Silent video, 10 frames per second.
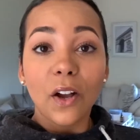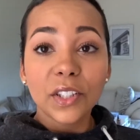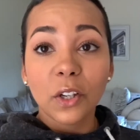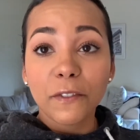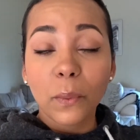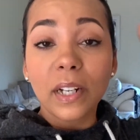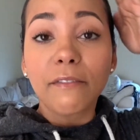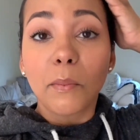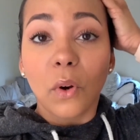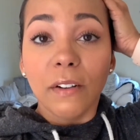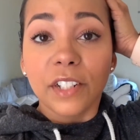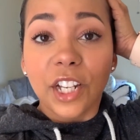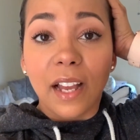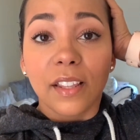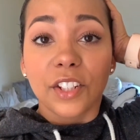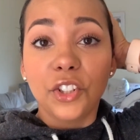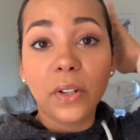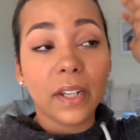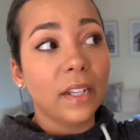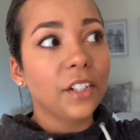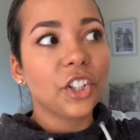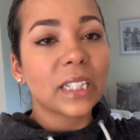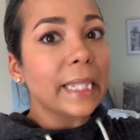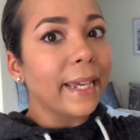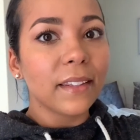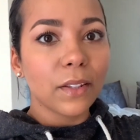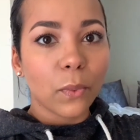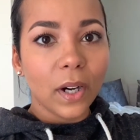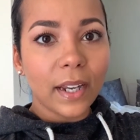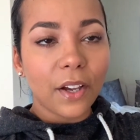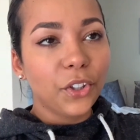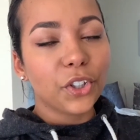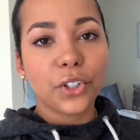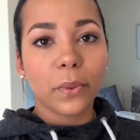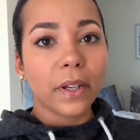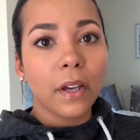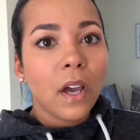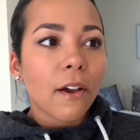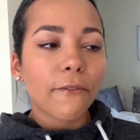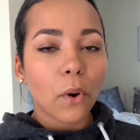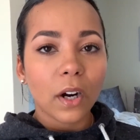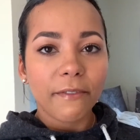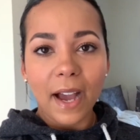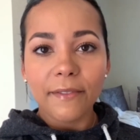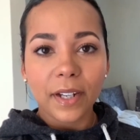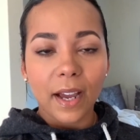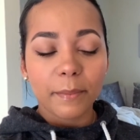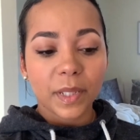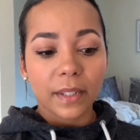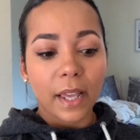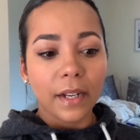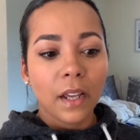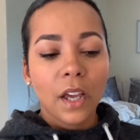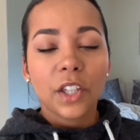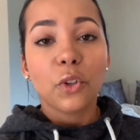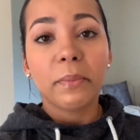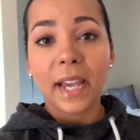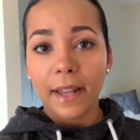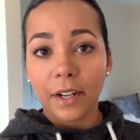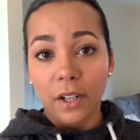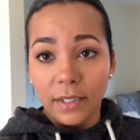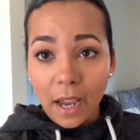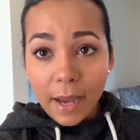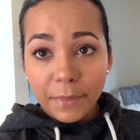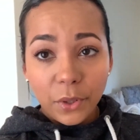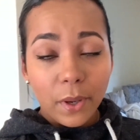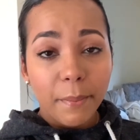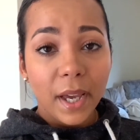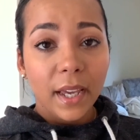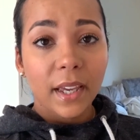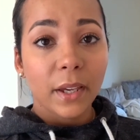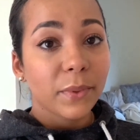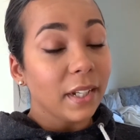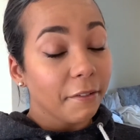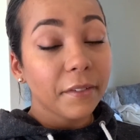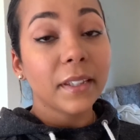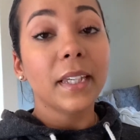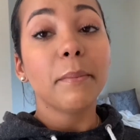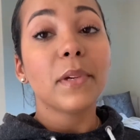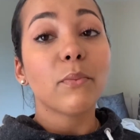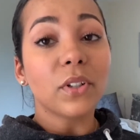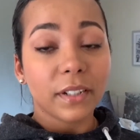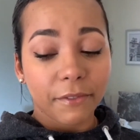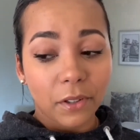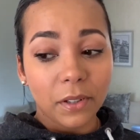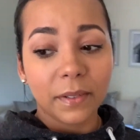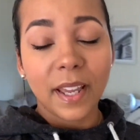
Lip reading: Also, if you want even more of a challenge, you could just lengthen the workout. You could do it 4 or 5 times and then you would be adding on time to it, but it would definitely be more difficult.